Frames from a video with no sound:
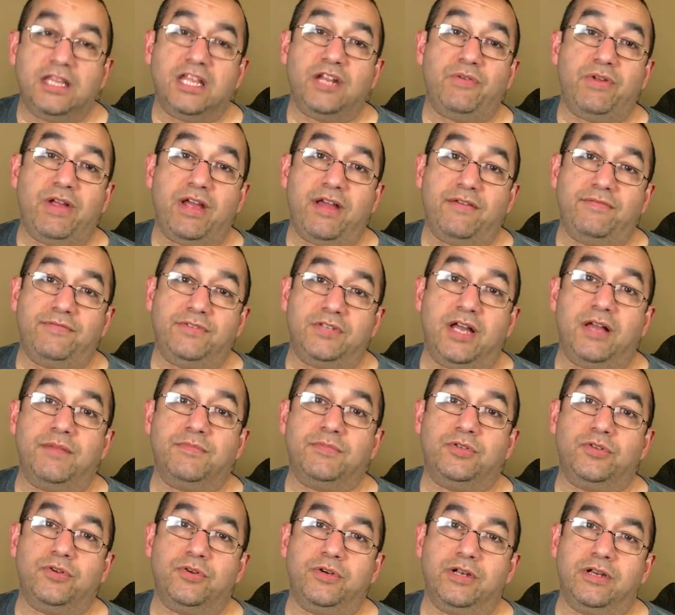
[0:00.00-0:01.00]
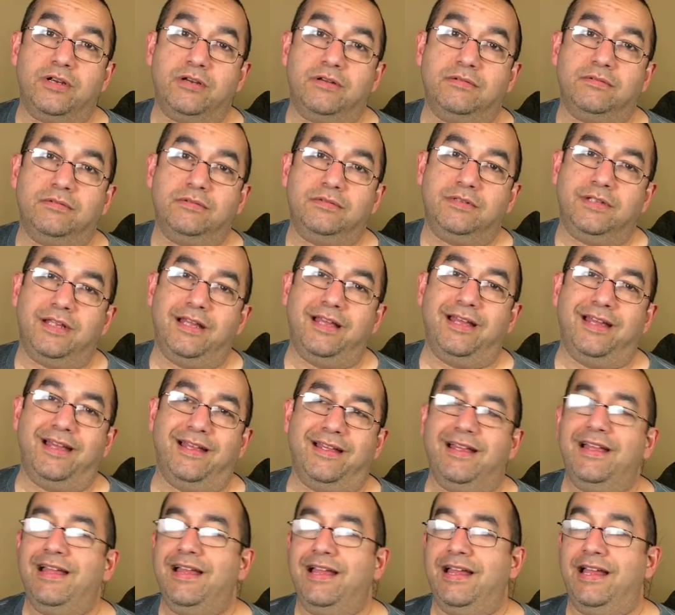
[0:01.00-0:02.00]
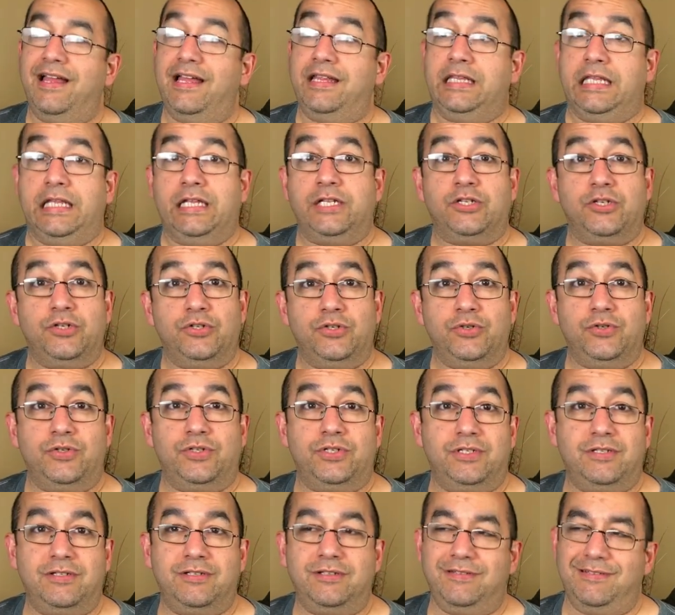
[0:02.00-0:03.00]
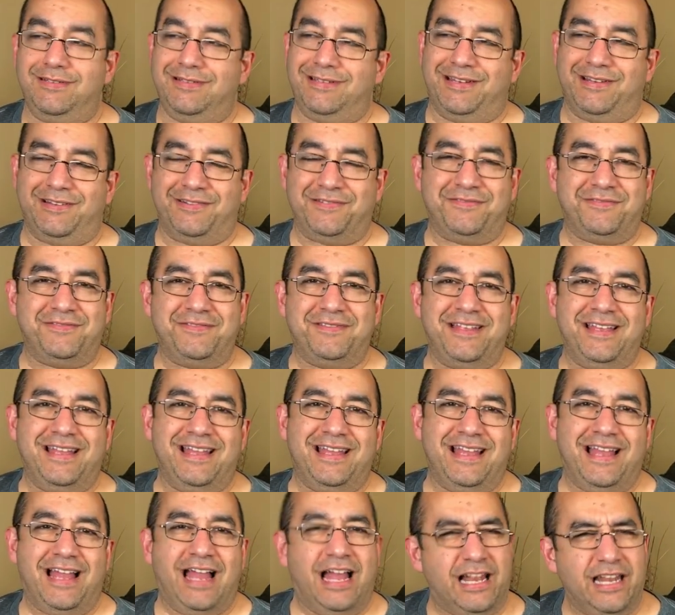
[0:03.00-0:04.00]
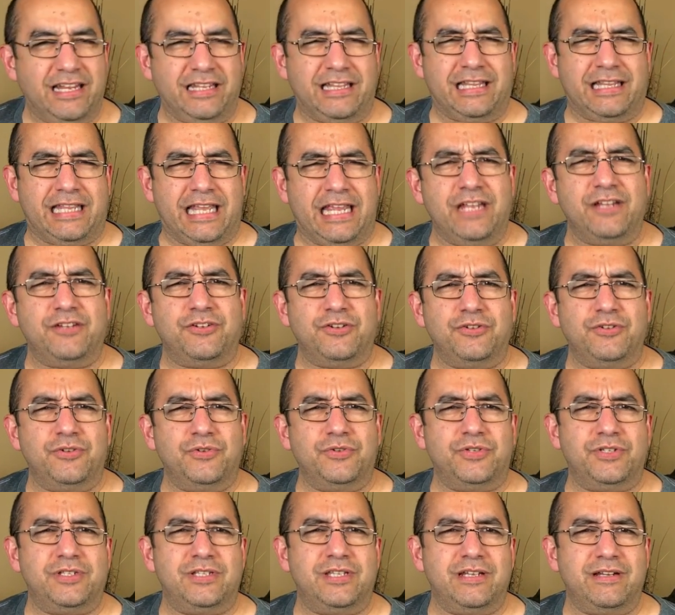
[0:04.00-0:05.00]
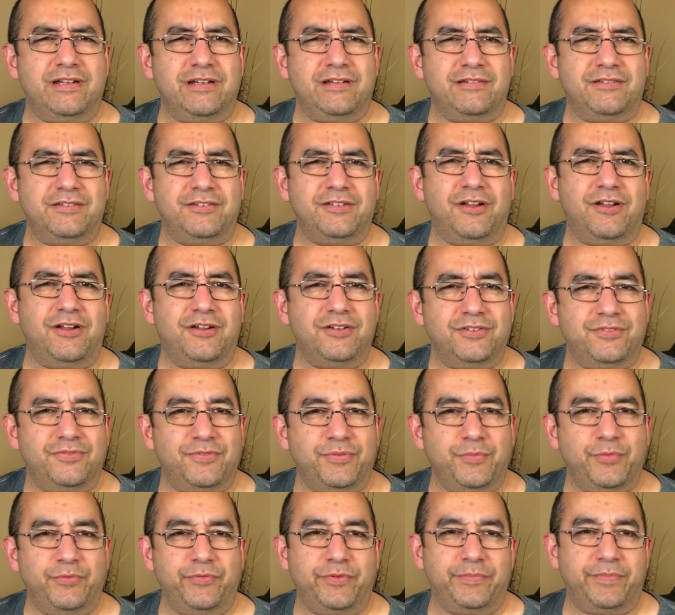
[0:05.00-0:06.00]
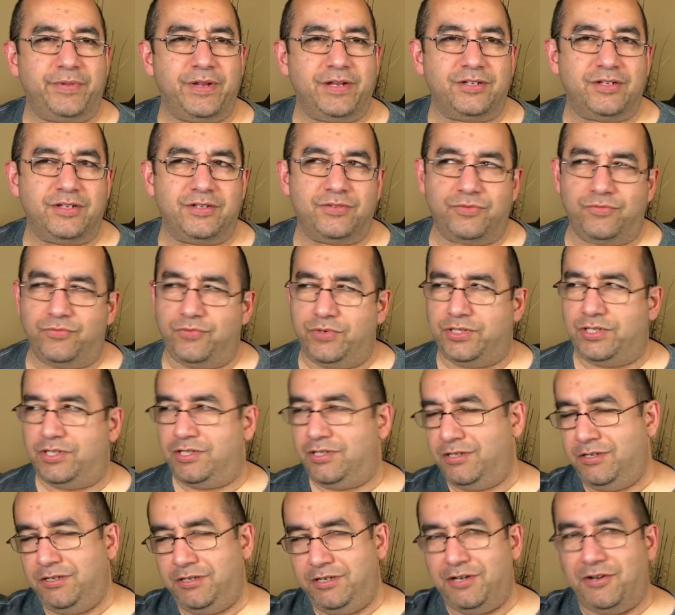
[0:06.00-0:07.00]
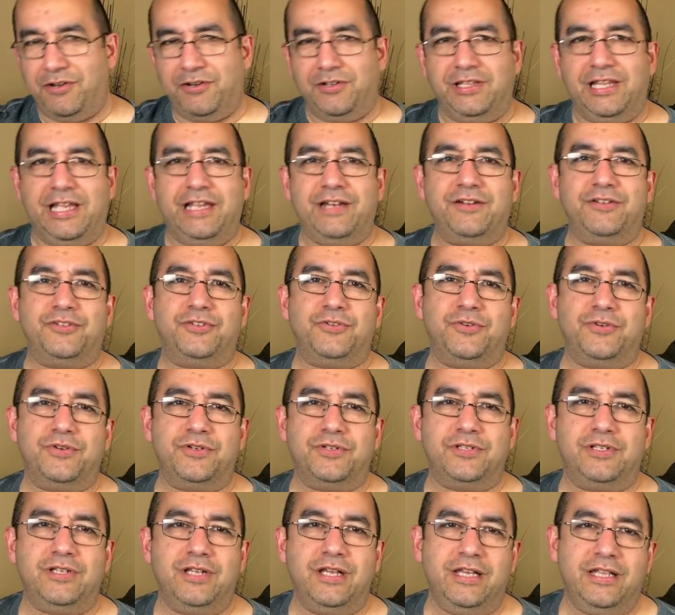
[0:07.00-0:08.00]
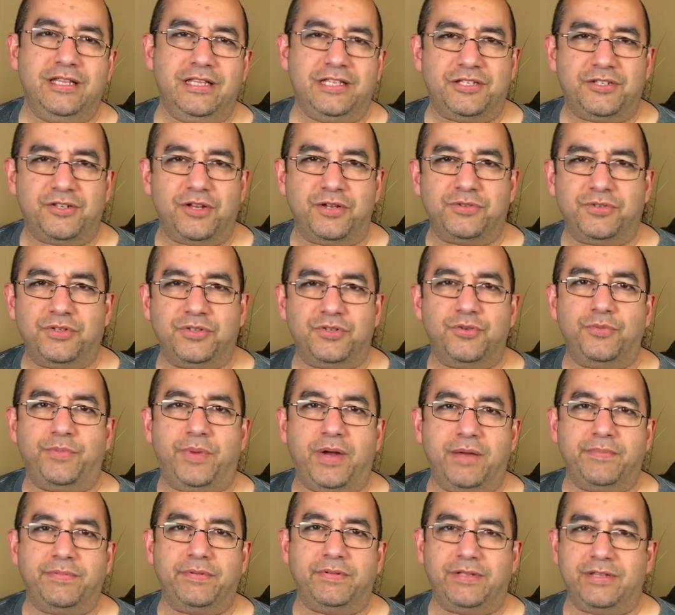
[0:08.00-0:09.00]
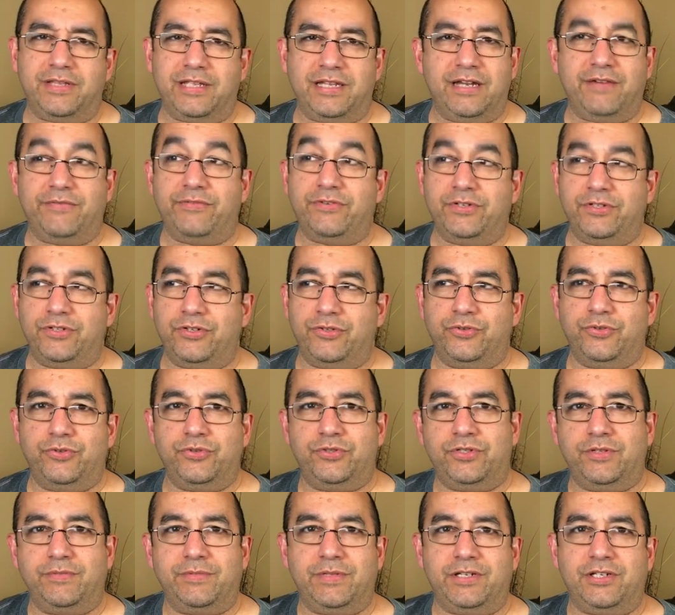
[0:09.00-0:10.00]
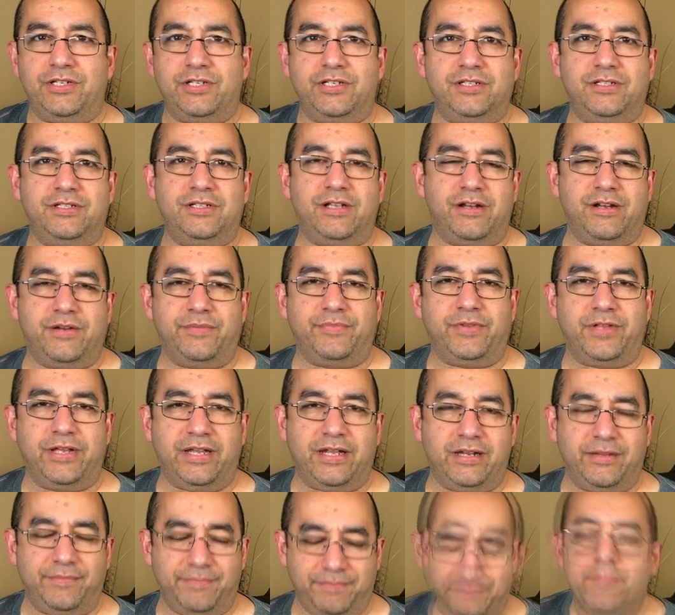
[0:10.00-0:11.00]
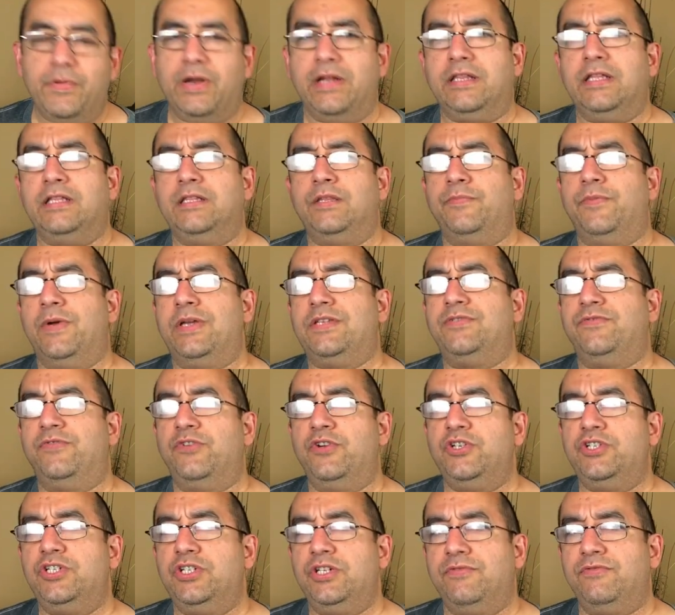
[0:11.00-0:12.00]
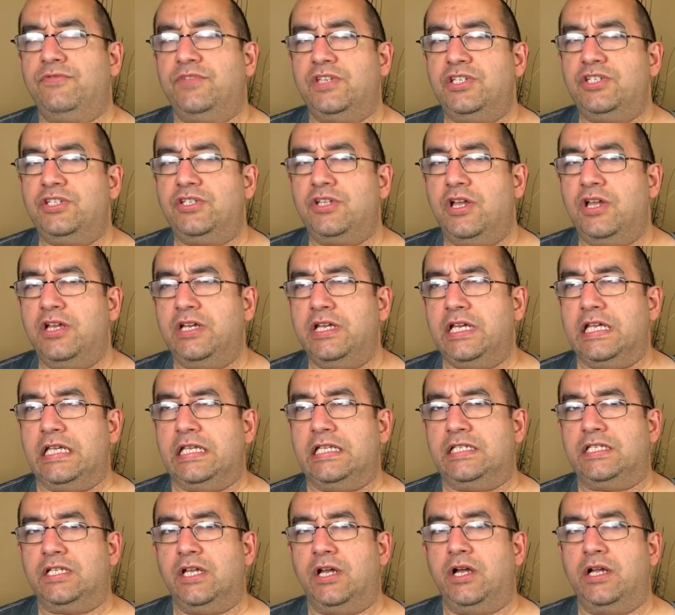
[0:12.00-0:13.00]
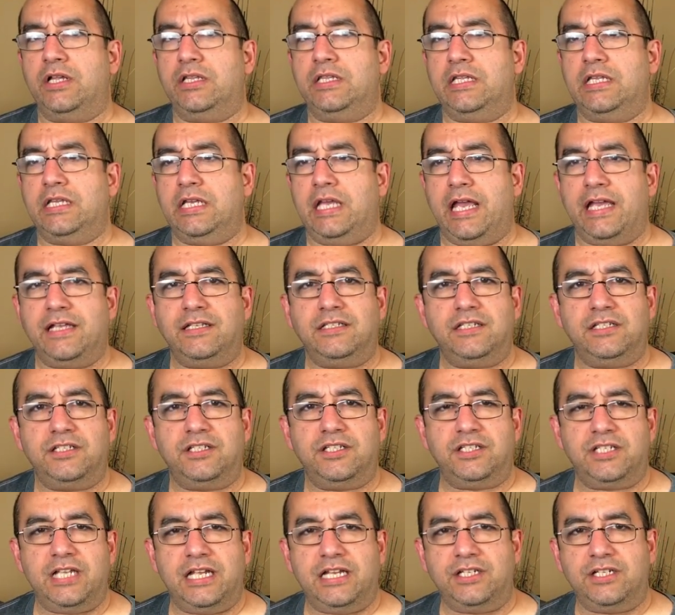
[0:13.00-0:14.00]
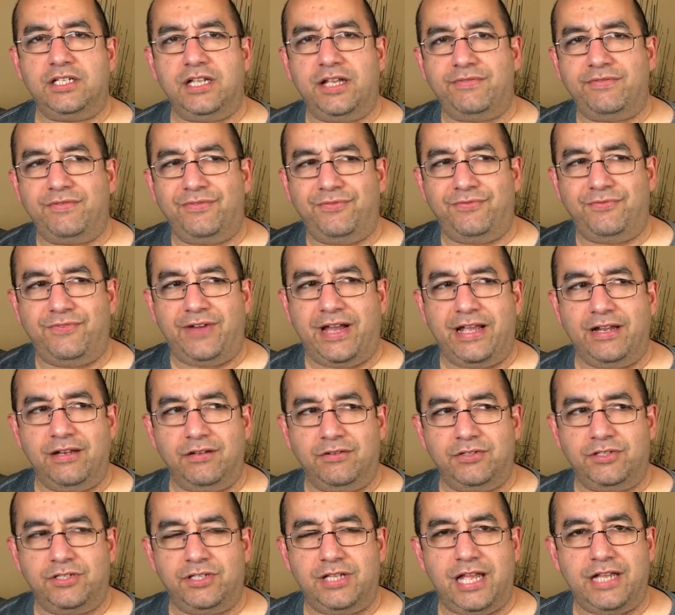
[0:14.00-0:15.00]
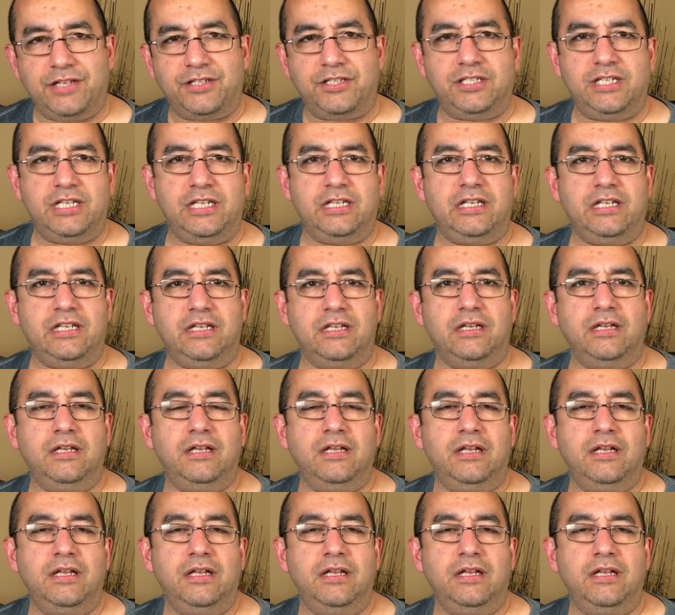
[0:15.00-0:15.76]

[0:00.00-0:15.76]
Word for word: Then we have Tom Sawyer, and they introduced, you know, I like that they introduced their songs from Moving Pictures, which, you know, in later tours, these songs were so popular, they never introduced them. They just started playing them. But I think the best version of this song is on the Exit Stage Left vinyl slash C D